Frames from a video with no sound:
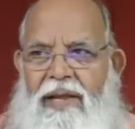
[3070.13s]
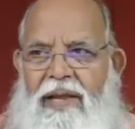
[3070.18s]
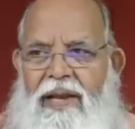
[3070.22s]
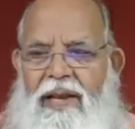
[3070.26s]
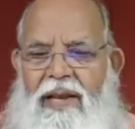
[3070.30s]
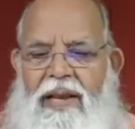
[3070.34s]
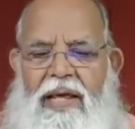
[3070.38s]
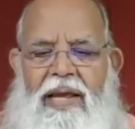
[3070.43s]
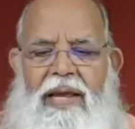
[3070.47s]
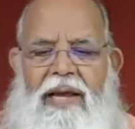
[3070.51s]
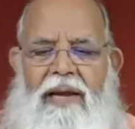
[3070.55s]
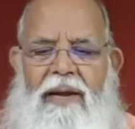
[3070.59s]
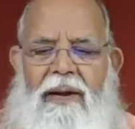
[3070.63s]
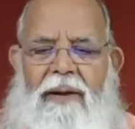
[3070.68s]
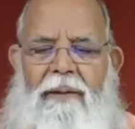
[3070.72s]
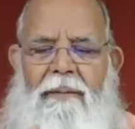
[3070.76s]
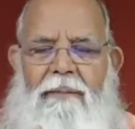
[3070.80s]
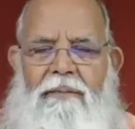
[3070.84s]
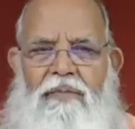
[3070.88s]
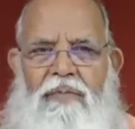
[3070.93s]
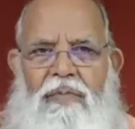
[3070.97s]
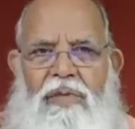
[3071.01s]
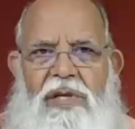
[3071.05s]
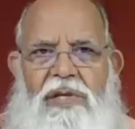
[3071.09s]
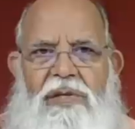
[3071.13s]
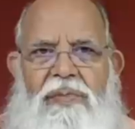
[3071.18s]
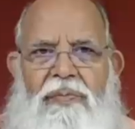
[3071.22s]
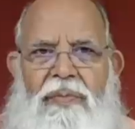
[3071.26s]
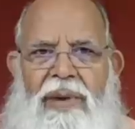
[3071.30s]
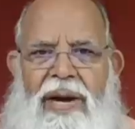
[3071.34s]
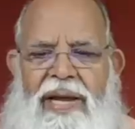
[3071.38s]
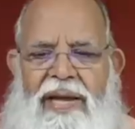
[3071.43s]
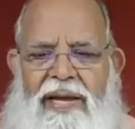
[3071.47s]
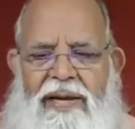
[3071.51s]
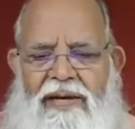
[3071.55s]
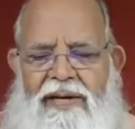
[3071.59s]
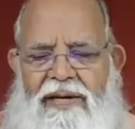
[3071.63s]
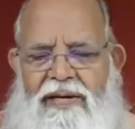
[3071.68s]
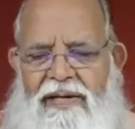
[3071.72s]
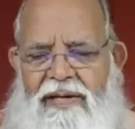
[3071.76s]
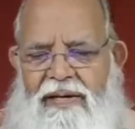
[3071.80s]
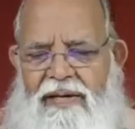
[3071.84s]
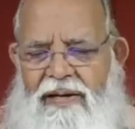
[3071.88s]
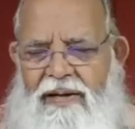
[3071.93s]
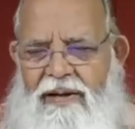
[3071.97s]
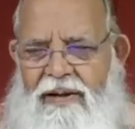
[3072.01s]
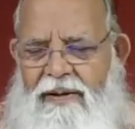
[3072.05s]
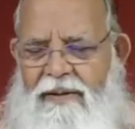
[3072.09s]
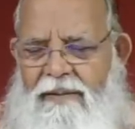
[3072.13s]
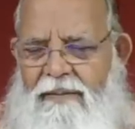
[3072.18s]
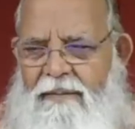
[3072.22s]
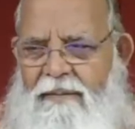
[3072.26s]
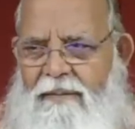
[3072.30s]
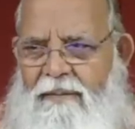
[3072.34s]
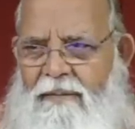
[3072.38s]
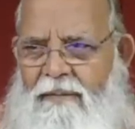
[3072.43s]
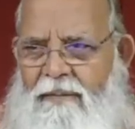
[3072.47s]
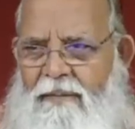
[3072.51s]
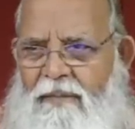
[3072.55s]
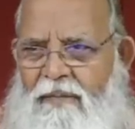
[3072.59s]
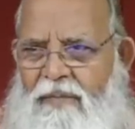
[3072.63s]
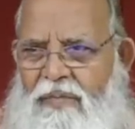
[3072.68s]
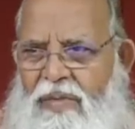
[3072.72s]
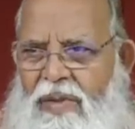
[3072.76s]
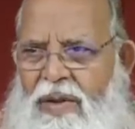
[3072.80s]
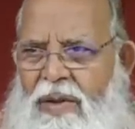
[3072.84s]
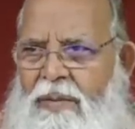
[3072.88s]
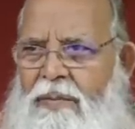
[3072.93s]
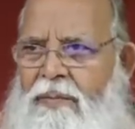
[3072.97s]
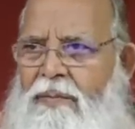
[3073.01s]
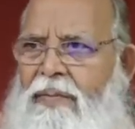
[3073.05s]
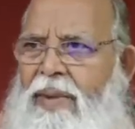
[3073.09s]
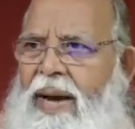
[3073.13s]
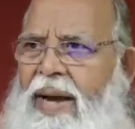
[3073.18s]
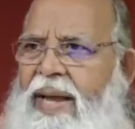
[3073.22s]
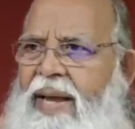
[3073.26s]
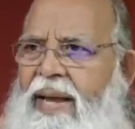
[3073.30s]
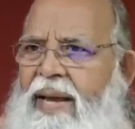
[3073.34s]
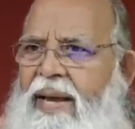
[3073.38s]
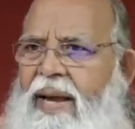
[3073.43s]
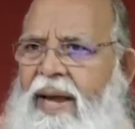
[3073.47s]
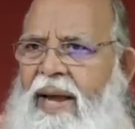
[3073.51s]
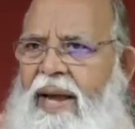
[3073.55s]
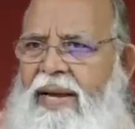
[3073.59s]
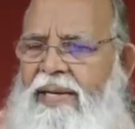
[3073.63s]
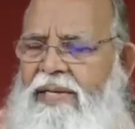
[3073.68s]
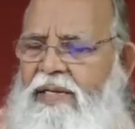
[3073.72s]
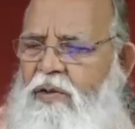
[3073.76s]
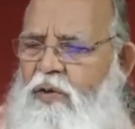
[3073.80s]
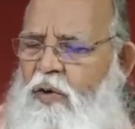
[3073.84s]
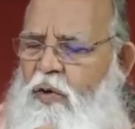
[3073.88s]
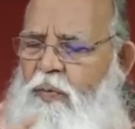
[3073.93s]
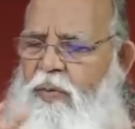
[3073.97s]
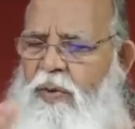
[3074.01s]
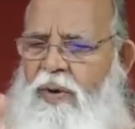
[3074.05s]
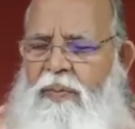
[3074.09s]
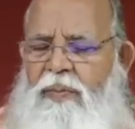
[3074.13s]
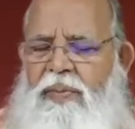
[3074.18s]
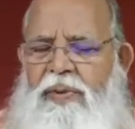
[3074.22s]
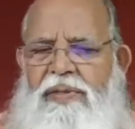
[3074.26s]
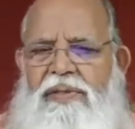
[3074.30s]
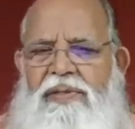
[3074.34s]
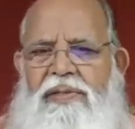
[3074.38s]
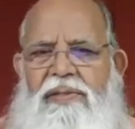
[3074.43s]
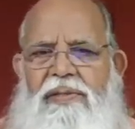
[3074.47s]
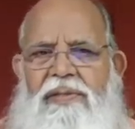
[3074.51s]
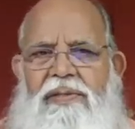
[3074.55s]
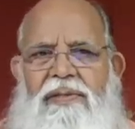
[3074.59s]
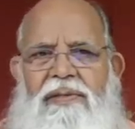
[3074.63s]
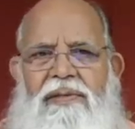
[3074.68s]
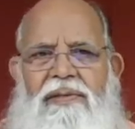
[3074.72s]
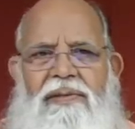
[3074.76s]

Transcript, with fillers: like this mic. Mic has no purpose.